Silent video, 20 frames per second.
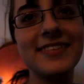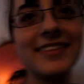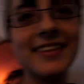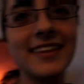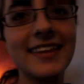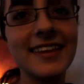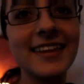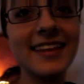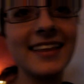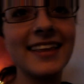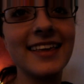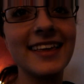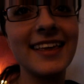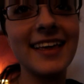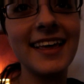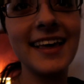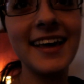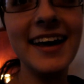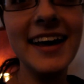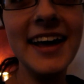
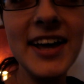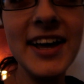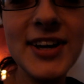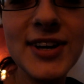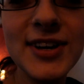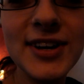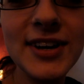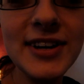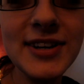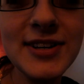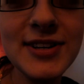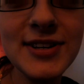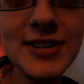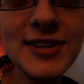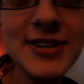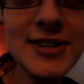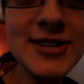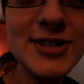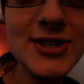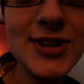
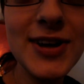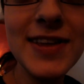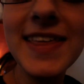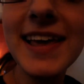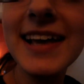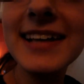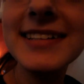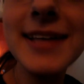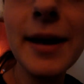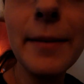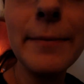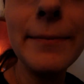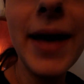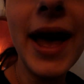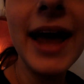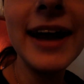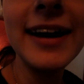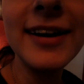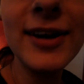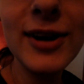
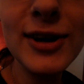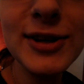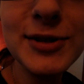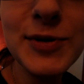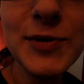(no one is talking)